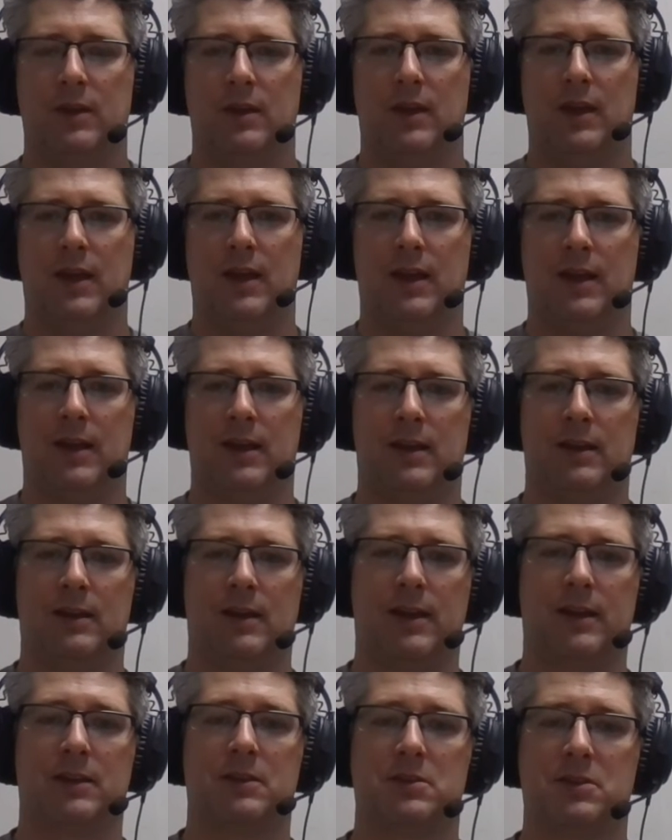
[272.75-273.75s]
And
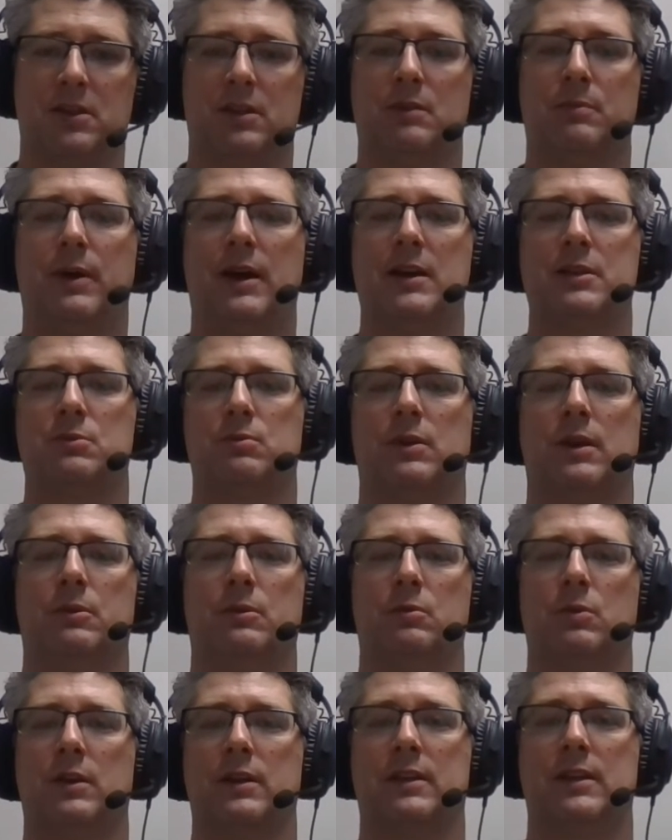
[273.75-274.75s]
I could see in the past where I would
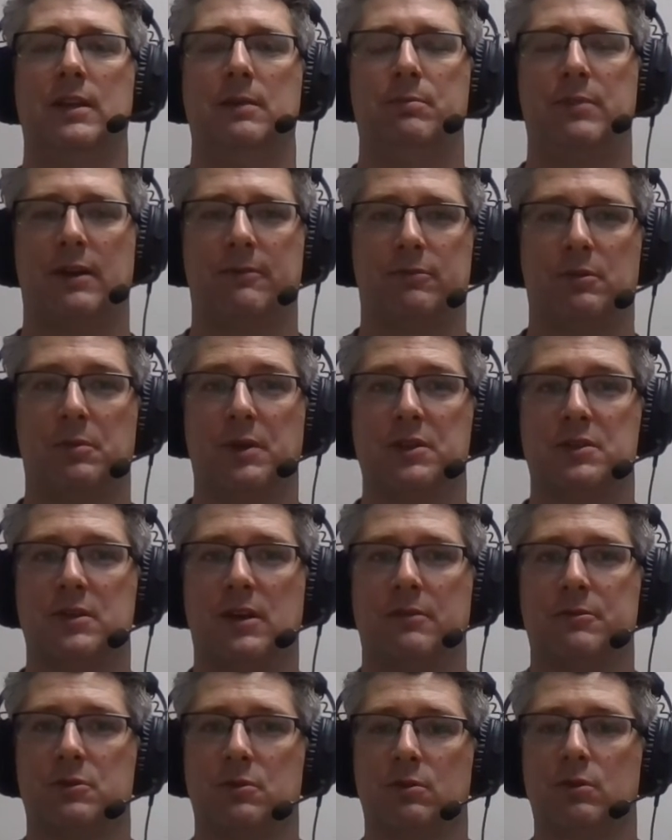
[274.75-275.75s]
want to keep that for
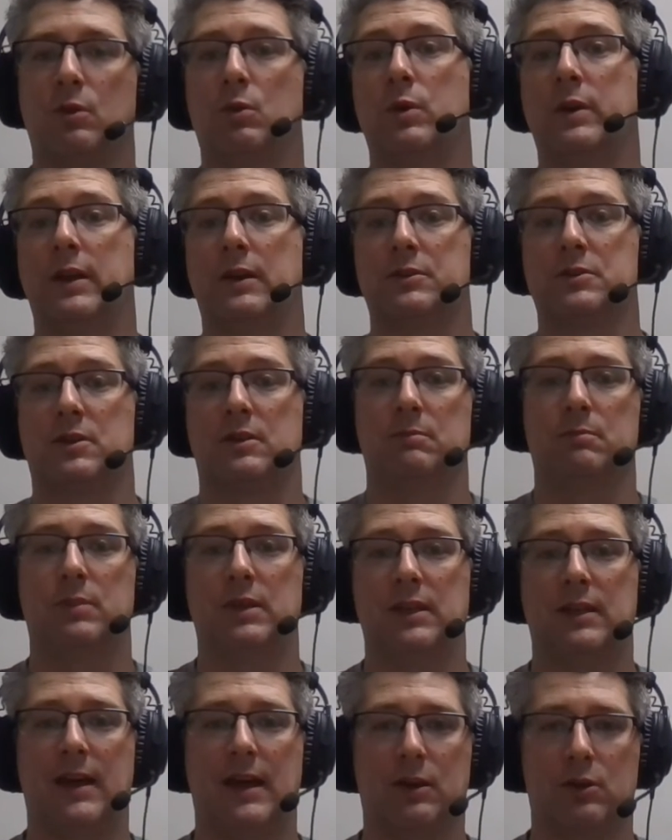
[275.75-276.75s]
myself so no one else can
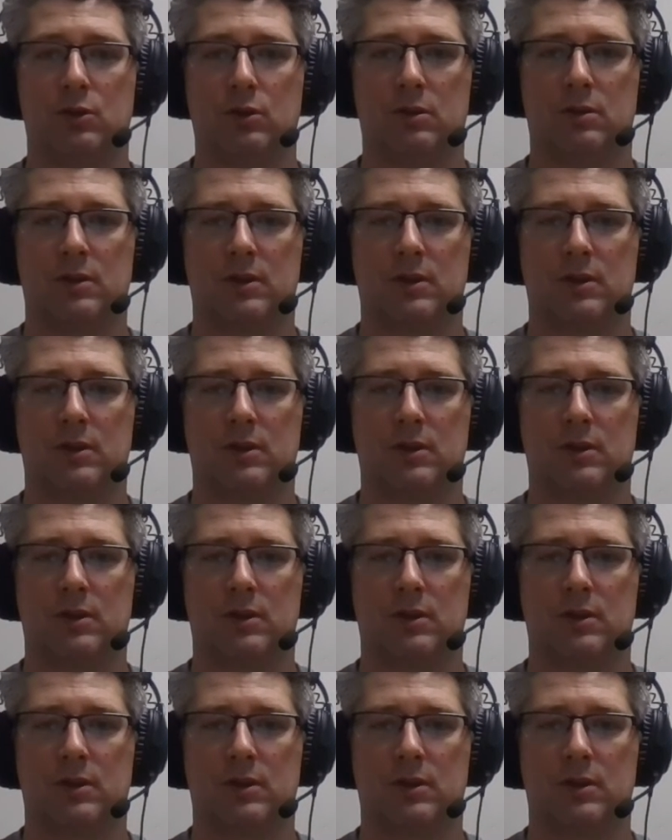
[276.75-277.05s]
be that good.